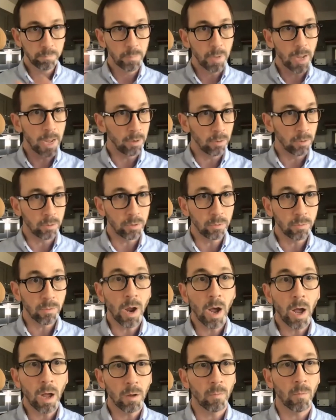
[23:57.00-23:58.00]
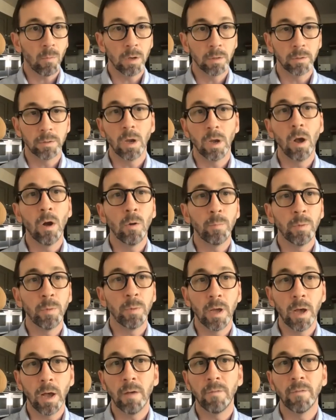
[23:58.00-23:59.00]
And you do not want to open
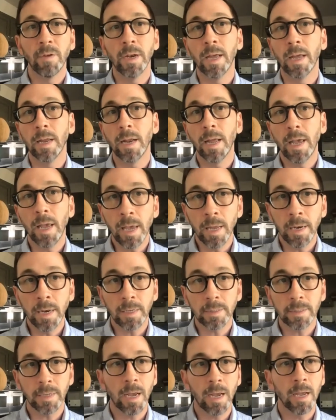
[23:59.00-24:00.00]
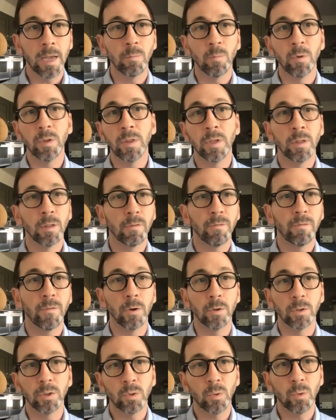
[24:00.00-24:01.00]
the oven at any time within the
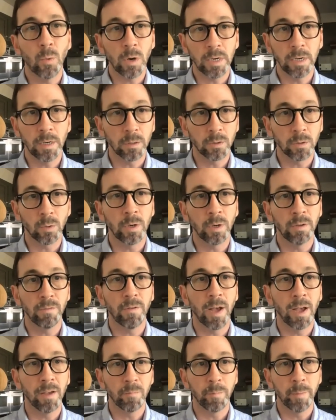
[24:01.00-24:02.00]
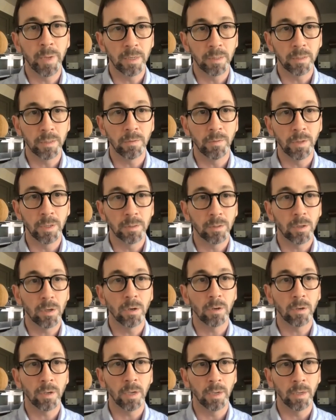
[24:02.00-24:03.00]
first 20 to 25 minutes of these
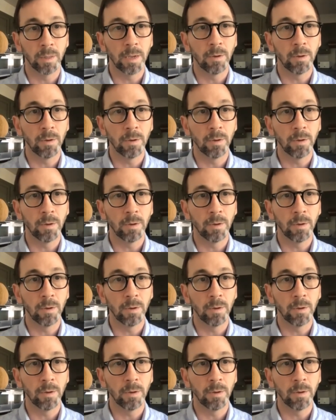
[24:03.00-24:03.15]
cooking.